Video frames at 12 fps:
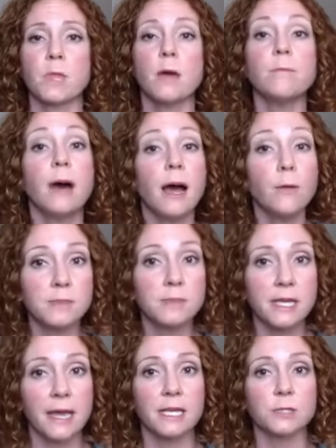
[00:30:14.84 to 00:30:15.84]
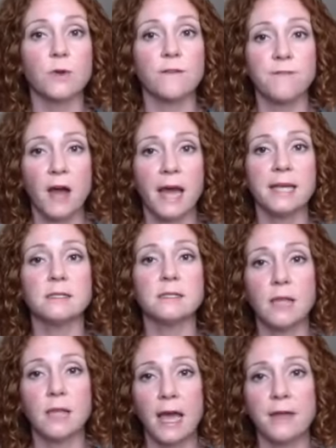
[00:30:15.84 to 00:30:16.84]
My website is
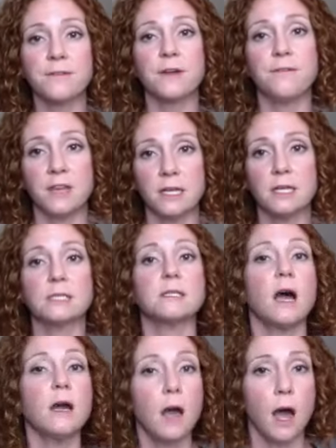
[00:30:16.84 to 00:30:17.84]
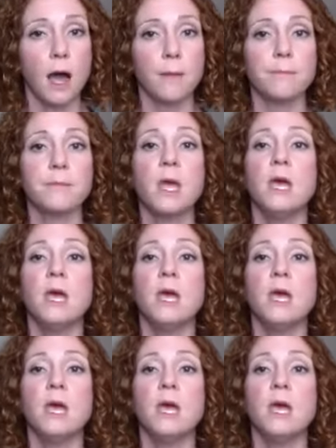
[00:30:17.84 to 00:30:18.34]
refinedlifefitness.com.